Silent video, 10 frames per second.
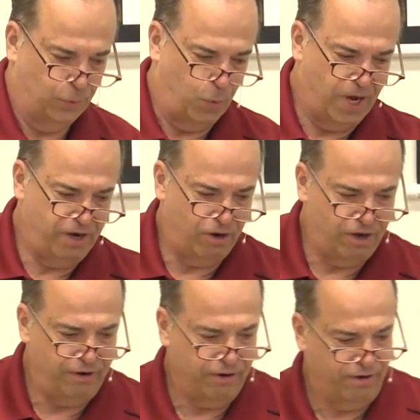what
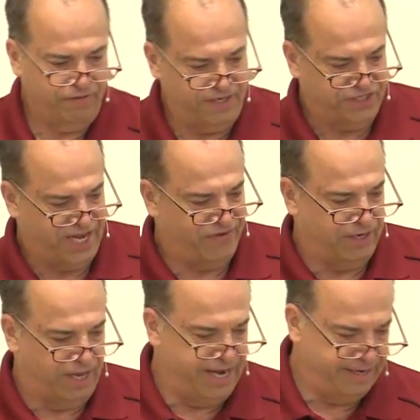on earth is heaven
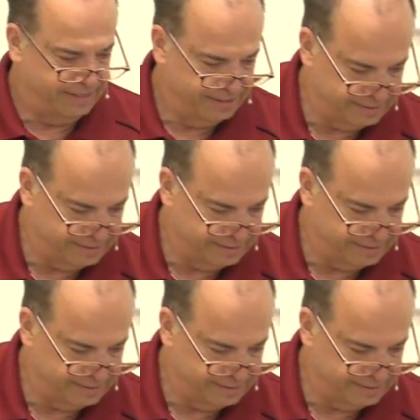like?